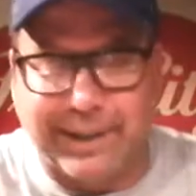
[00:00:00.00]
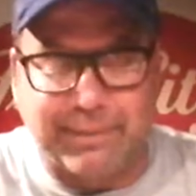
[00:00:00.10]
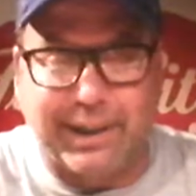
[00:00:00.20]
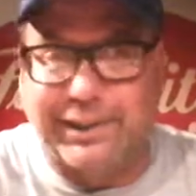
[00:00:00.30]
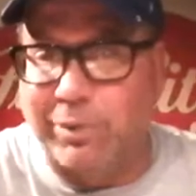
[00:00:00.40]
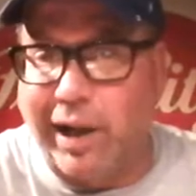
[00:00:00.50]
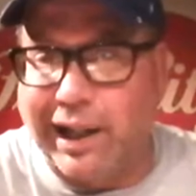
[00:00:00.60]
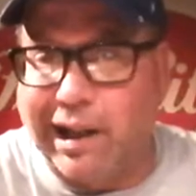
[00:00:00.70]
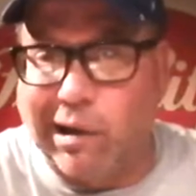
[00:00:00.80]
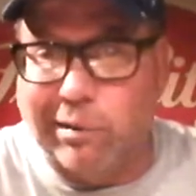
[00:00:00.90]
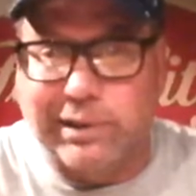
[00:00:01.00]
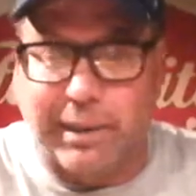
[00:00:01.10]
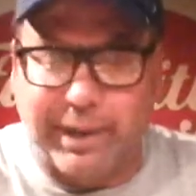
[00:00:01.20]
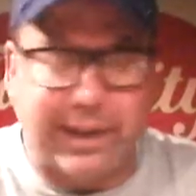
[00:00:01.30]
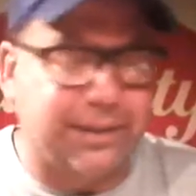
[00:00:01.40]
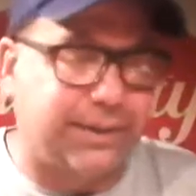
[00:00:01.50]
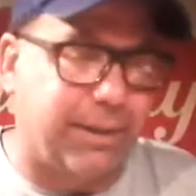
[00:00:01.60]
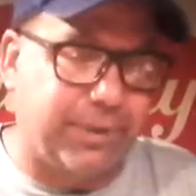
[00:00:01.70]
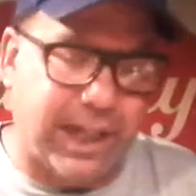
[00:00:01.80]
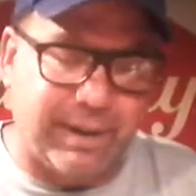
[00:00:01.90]
that's the way it goes. I mean,
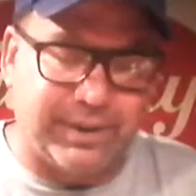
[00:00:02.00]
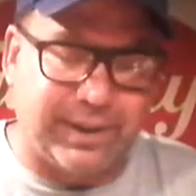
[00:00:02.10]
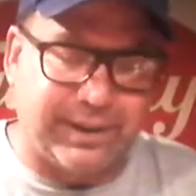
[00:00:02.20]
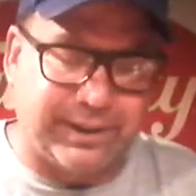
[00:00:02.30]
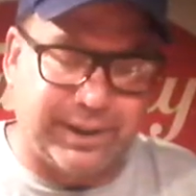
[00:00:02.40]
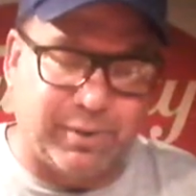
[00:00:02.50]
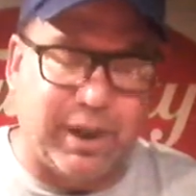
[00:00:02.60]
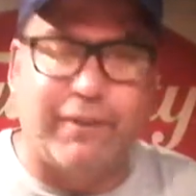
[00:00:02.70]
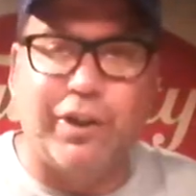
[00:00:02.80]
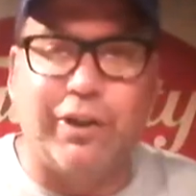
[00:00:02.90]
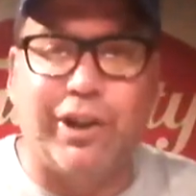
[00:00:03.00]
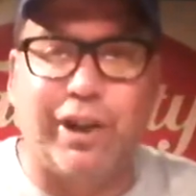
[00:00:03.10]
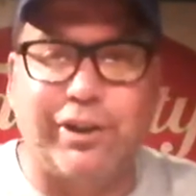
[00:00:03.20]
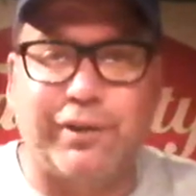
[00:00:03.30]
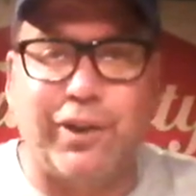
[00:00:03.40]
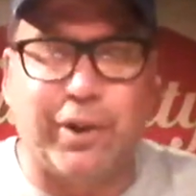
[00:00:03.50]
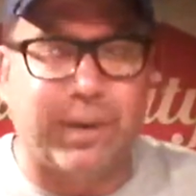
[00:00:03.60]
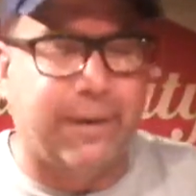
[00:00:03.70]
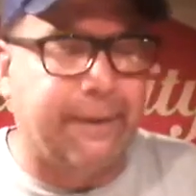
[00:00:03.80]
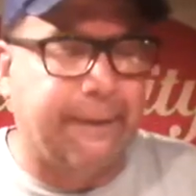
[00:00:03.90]
sometimes you win a few and you lose a few. But